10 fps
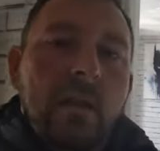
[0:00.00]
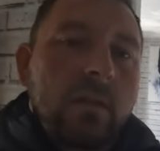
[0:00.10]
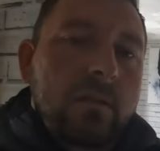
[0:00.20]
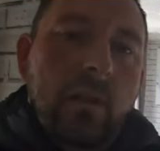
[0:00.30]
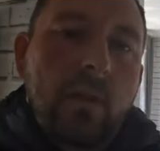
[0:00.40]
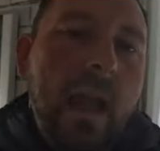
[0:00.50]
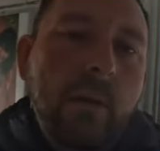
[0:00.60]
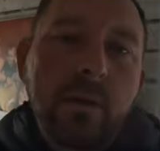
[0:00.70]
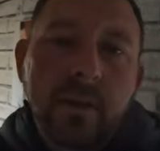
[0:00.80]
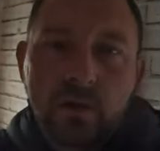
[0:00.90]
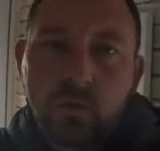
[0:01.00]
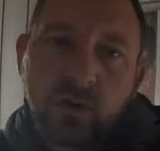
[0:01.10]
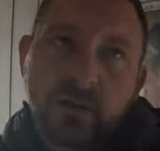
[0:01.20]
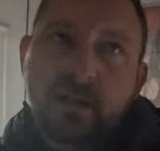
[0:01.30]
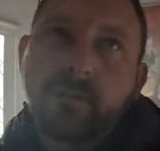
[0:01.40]
you know, out of this
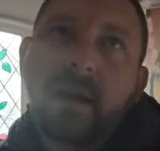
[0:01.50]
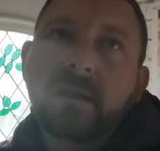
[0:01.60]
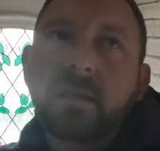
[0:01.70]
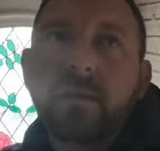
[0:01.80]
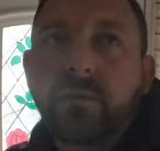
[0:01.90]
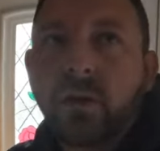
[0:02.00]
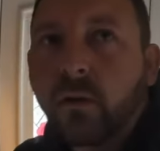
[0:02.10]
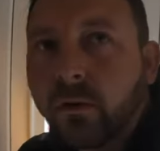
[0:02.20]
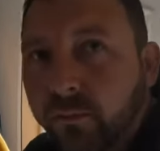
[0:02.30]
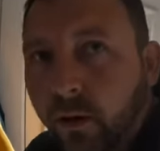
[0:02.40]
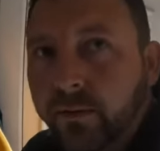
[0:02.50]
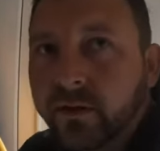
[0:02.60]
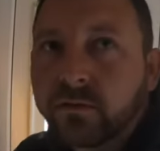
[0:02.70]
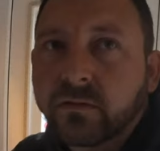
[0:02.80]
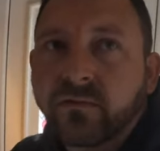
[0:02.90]
world expensive. You know, we've
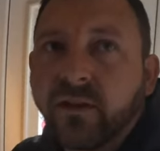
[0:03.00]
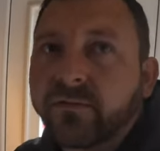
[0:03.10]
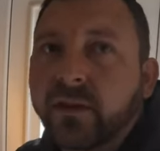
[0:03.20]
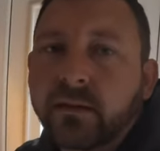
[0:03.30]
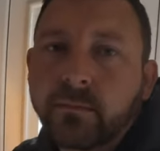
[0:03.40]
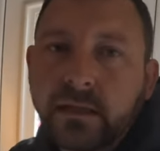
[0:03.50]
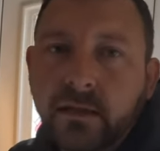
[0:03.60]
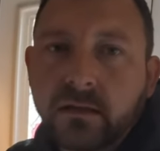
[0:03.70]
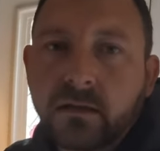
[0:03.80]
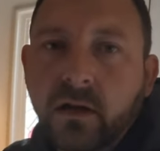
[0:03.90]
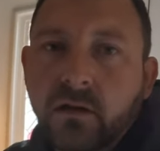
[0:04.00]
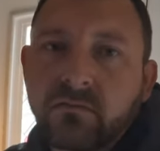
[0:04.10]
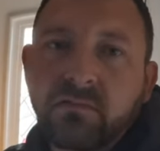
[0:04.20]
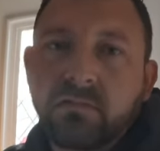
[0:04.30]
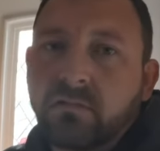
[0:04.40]
probably used 15 meters,
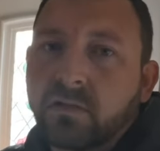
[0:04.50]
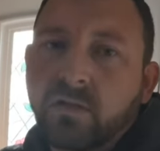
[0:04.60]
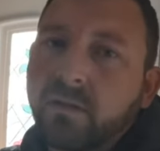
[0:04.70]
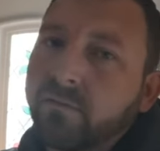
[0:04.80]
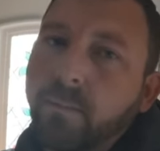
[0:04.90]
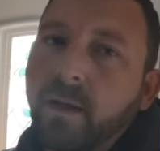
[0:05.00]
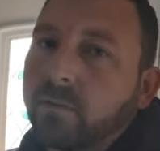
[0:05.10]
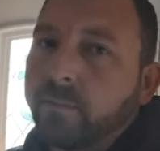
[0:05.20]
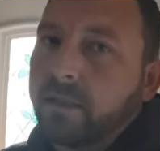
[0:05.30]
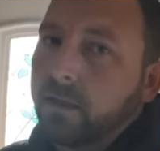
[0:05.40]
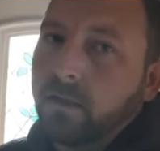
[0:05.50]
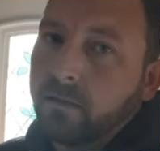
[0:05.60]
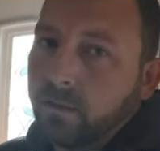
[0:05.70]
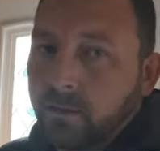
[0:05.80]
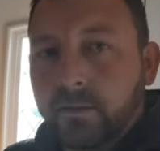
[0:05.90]
so it's not even a pound a meter
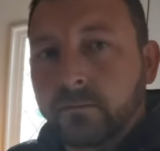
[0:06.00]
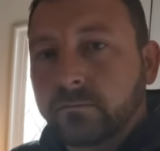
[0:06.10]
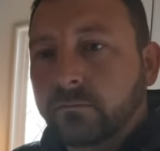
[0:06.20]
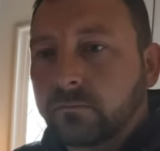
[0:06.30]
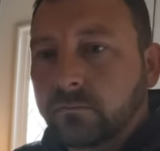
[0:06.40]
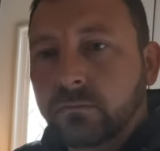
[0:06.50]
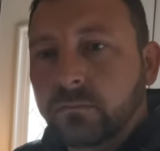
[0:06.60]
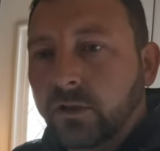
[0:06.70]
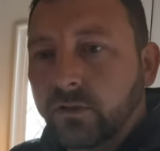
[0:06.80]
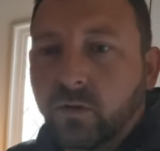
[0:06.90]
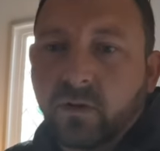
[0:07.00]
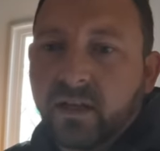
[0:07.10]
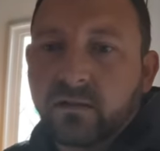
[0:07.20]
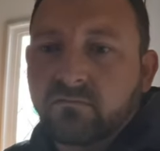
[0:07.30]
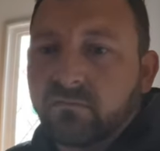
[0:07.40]
you're
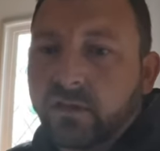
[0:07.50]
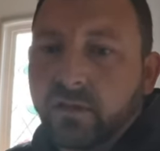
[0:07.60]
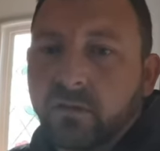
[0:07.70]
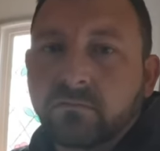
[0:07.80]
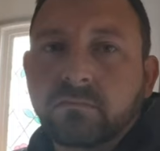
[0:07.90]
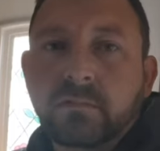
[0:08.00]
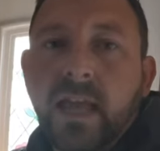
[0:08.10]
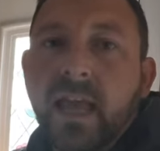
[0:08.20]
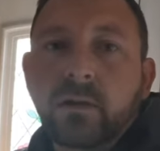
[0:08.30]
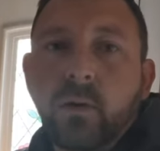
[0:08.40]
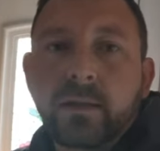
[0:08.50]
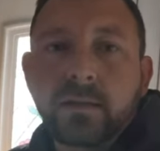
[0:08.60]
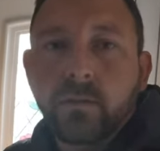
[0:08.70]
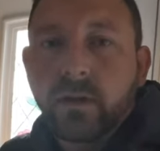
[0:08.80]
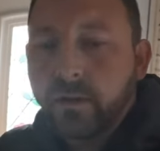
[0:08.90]
talking, I don't know, 10
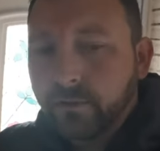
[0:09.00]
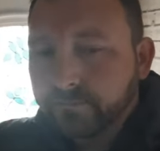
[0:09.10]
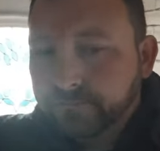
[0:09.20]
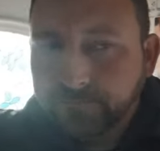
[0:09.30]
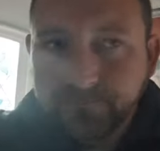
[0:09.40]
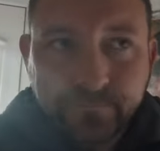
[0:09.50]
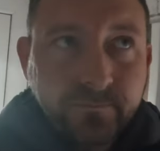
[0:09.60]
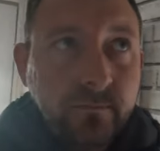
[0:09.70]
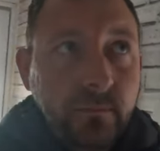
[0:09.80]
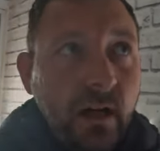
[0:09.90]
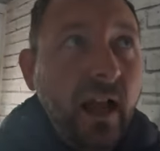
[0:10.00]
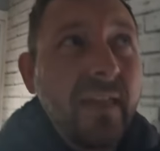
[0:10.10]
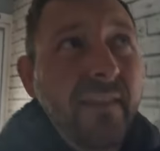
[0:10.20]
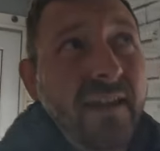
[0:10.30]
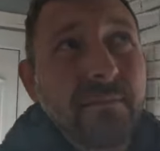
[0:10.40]
quid's worth.
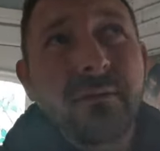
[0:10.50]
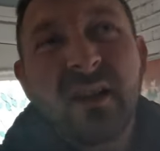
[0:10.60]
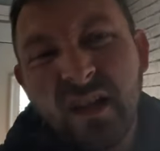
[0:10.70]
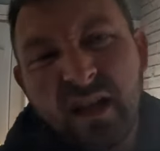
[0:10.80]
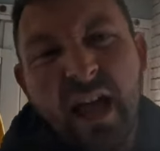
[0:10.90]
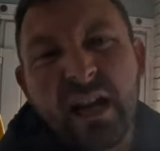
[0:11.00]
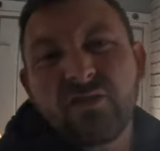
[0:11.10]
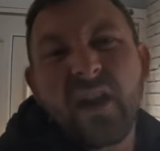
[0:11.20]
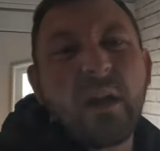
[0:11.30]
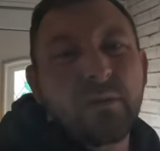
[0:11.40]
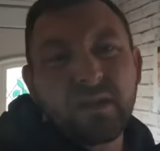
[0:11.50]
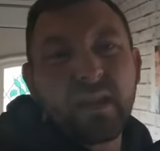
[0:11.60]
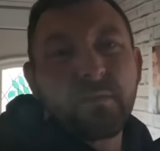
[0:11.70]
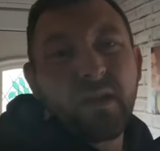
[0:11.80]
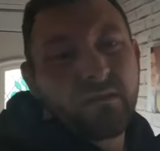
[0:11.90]
And then an extra hour's
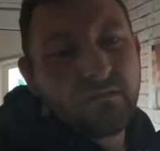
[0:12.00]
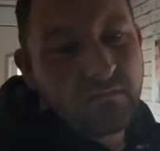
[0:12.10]
labour,